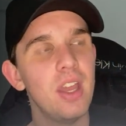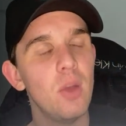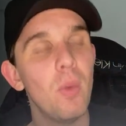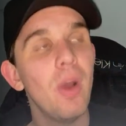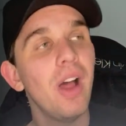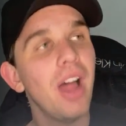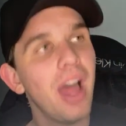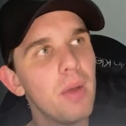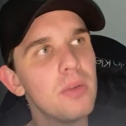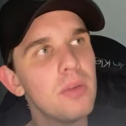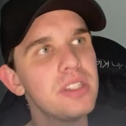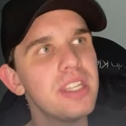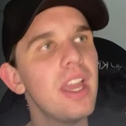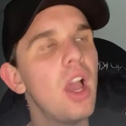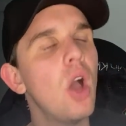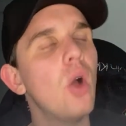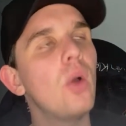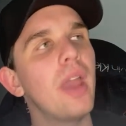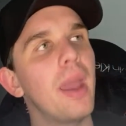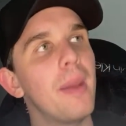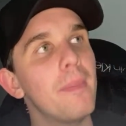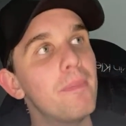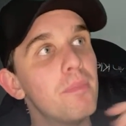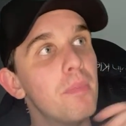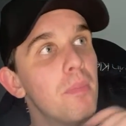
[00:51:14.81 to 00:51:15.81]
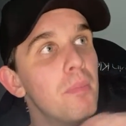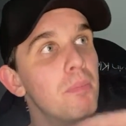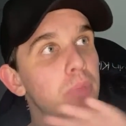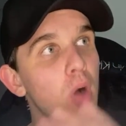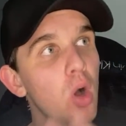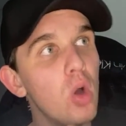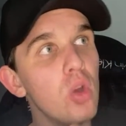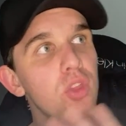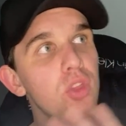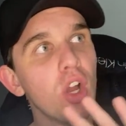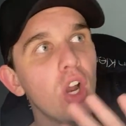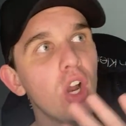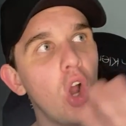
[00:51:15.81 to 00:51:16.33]
Well, I would say, okay,
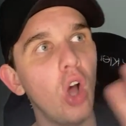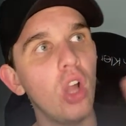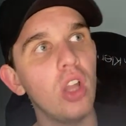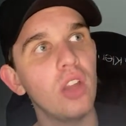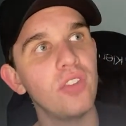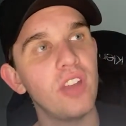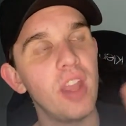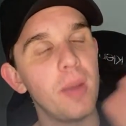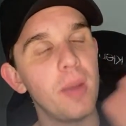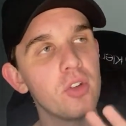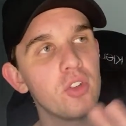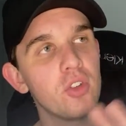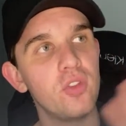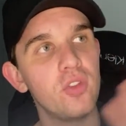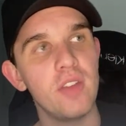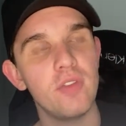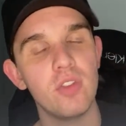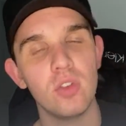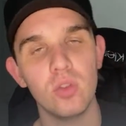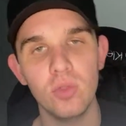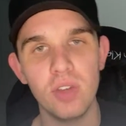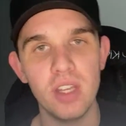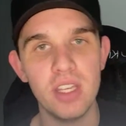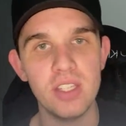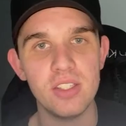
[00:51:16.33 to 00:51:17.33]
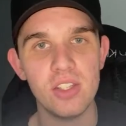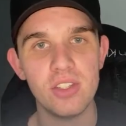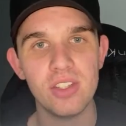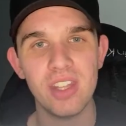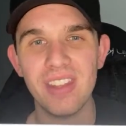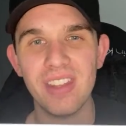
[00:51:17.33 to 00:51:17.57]
both are Hall of Famers for different reasons.